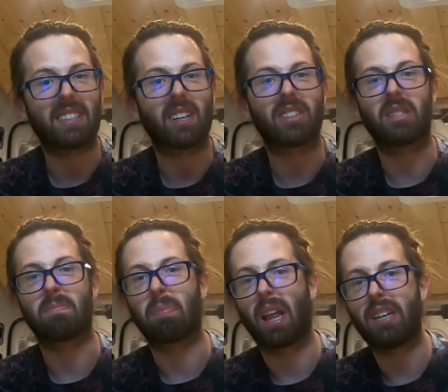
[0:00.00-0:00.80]
such as
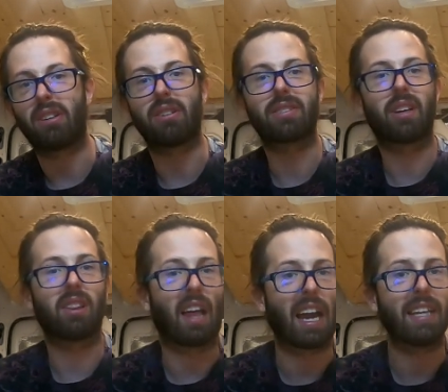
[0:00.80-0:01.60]
blenders,
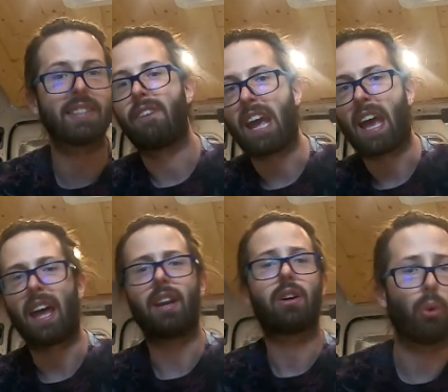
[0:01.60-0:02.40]
light,
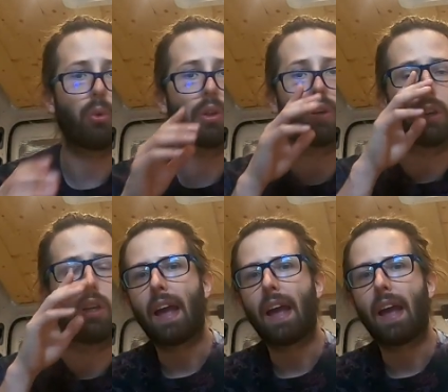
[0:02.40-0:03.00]
fan, cooler,